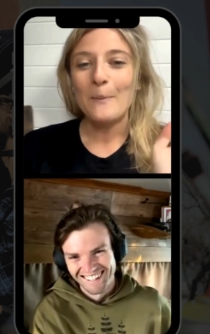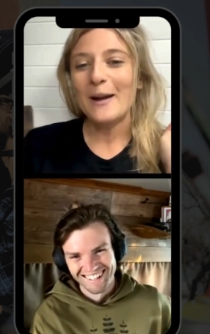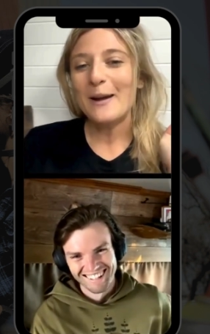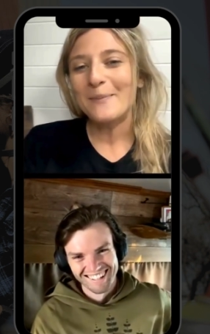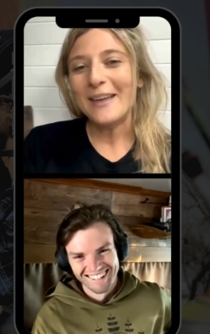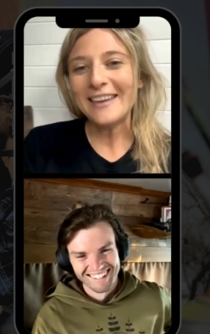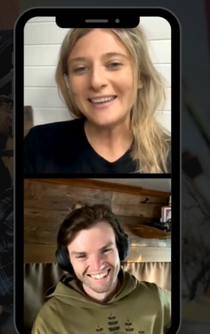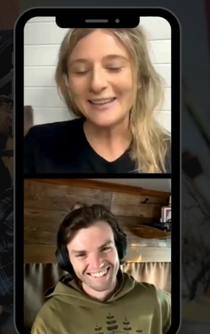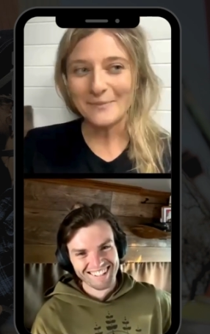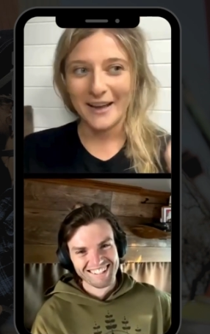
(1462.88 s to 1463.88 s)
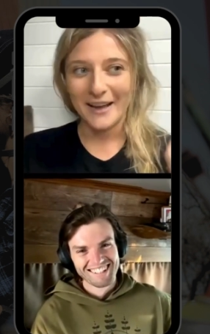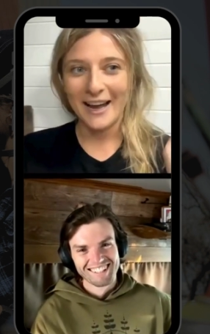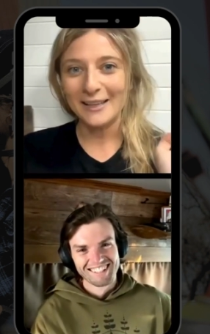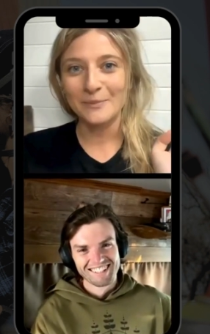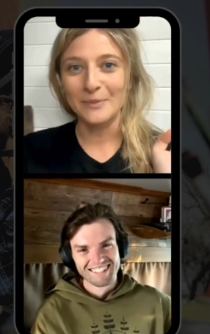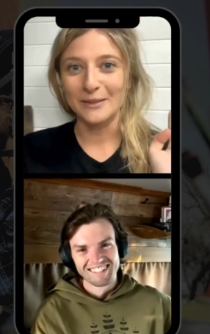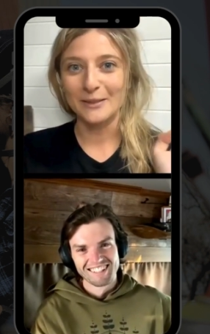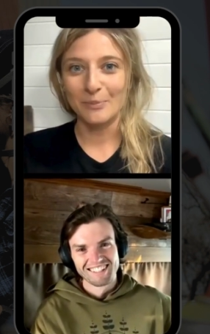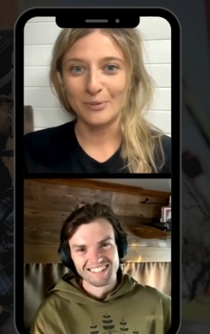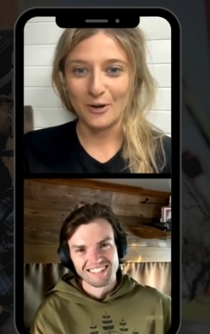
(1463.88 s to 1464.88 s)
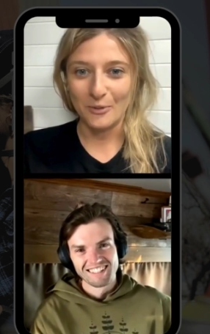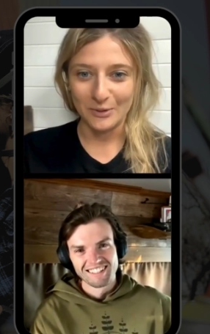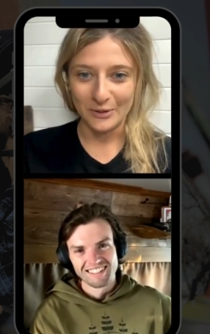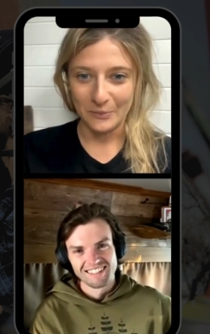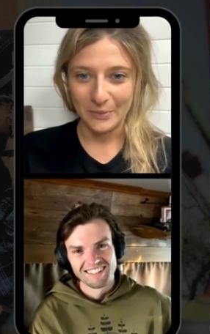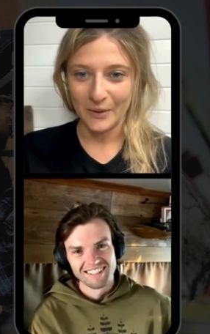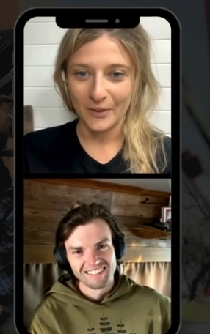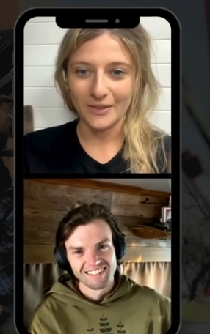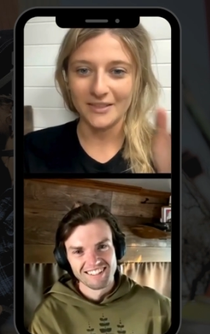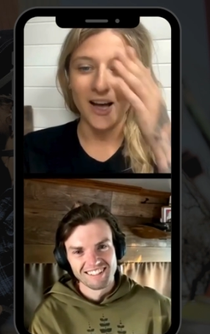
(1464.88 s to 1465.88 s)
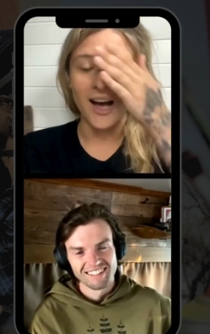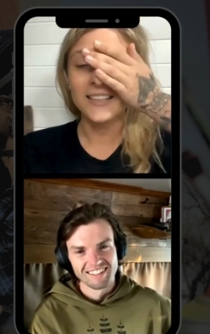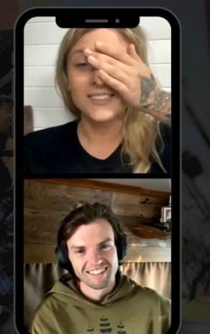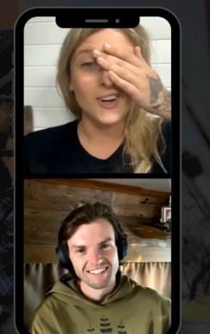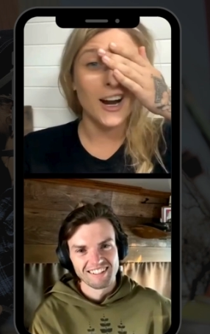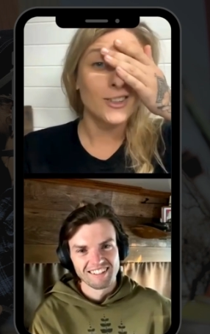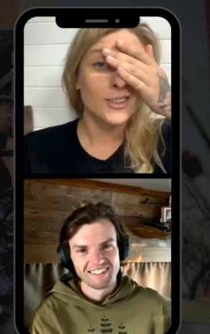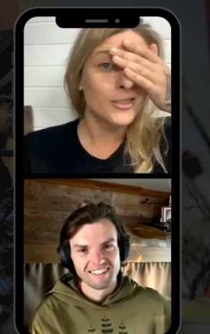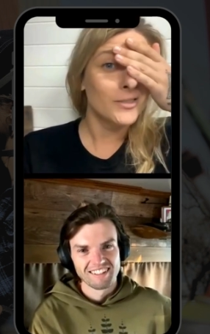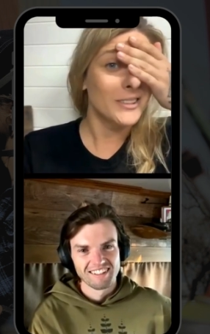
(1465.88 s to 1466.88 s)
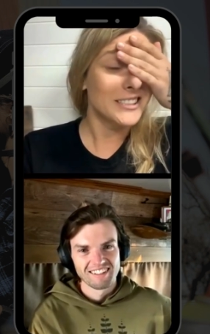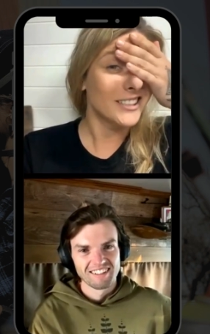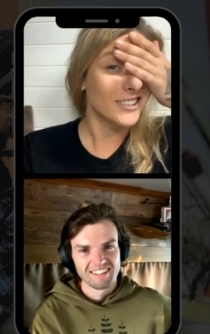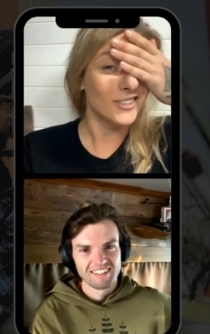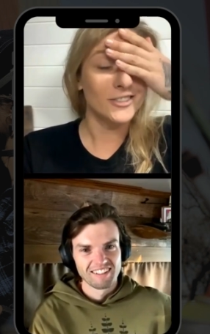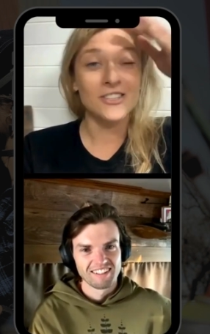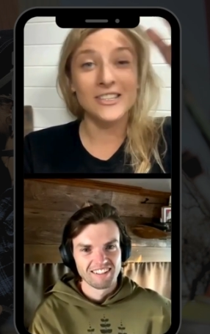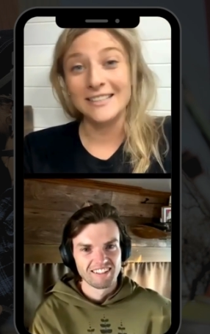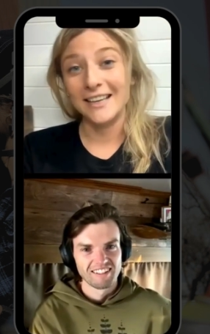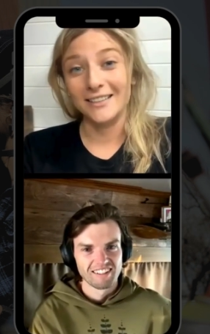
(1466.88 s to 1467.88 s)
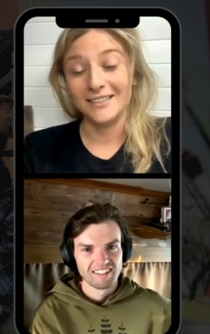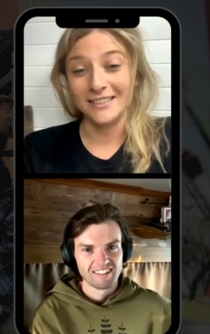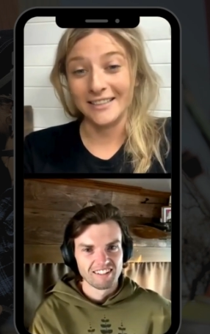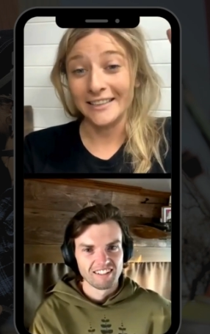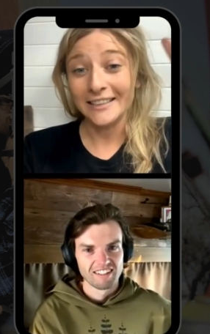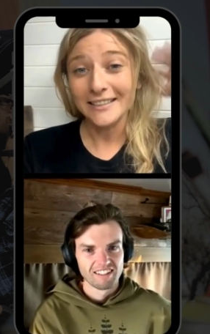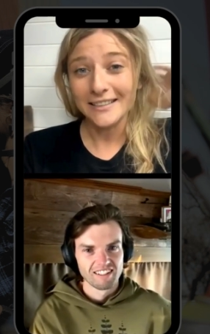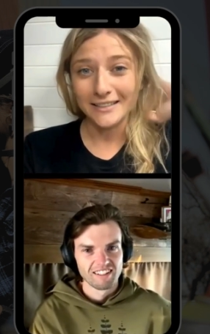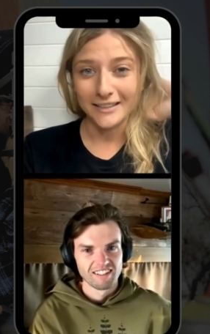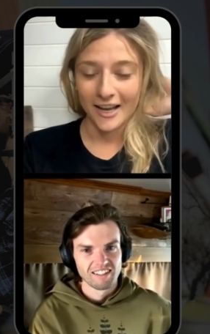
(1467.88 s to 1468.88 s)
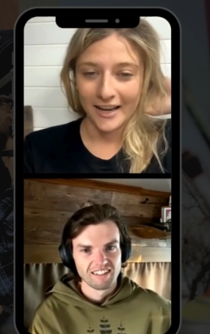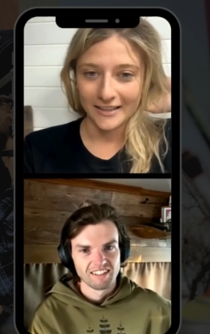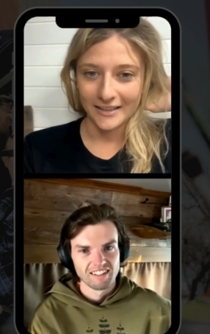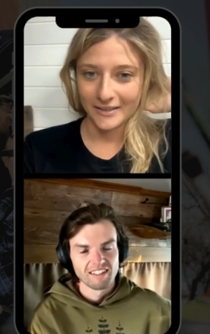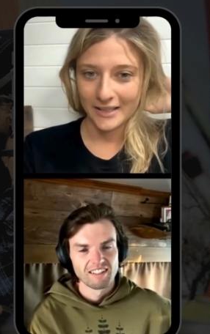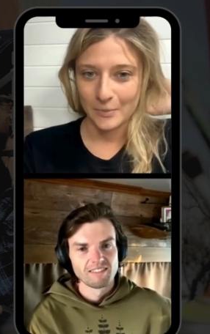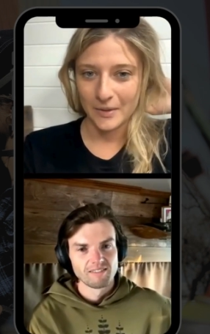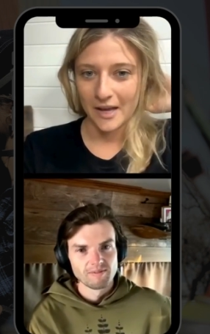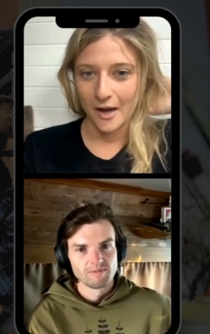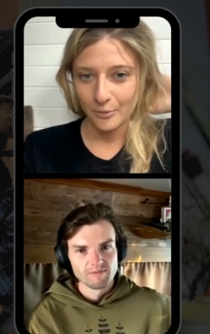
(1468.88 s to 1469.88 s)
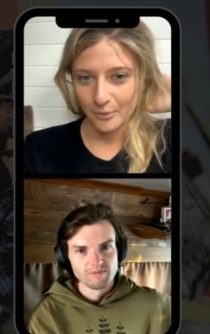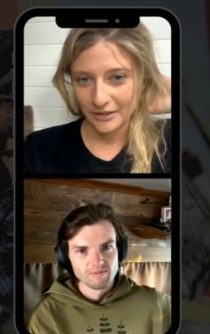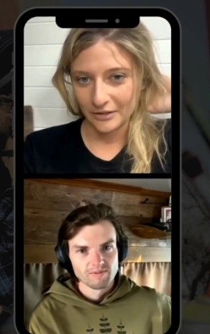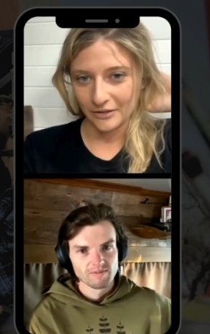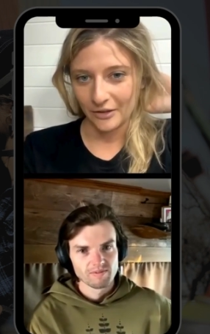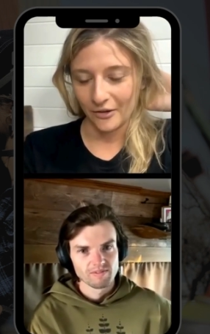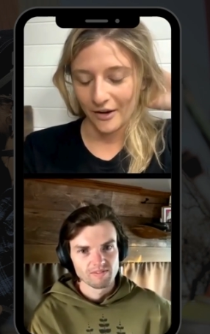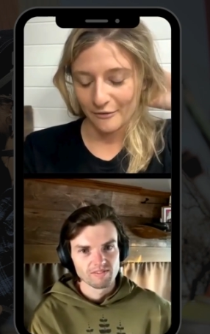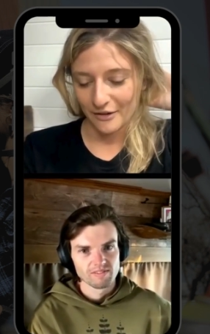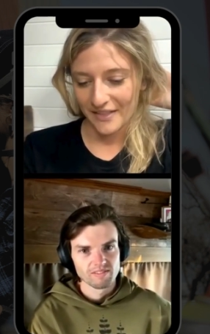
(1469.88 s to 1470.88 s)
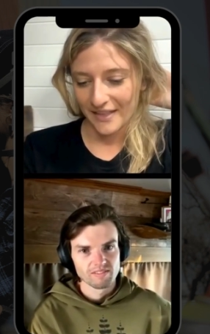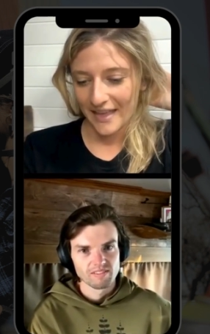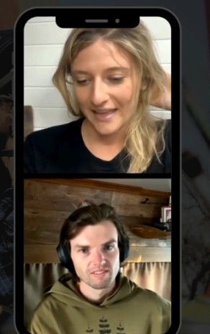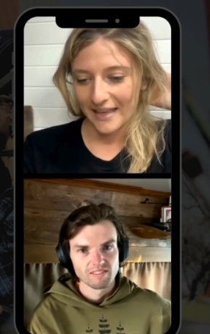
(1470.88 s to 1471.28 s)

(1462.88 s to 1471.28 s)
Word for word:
Speaker 1: but i'm making it my husband's problem because i struggle with technology as, as it is like keeping up with you know everything